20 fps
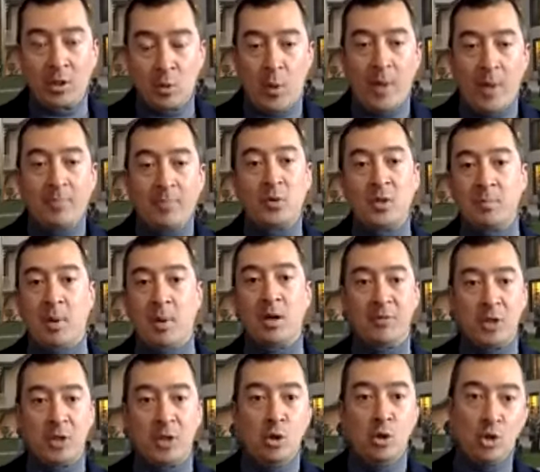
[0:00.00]
Webster is part
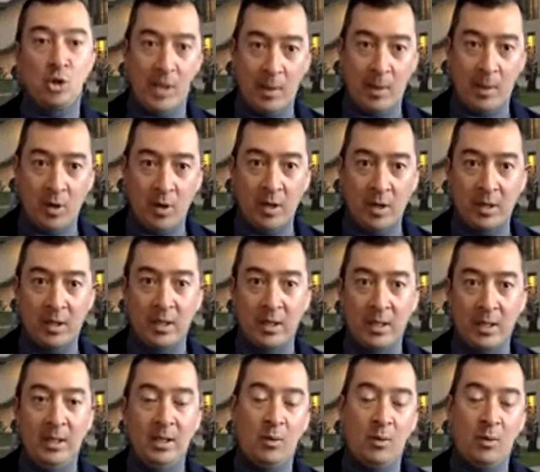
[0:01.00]
of a huge network.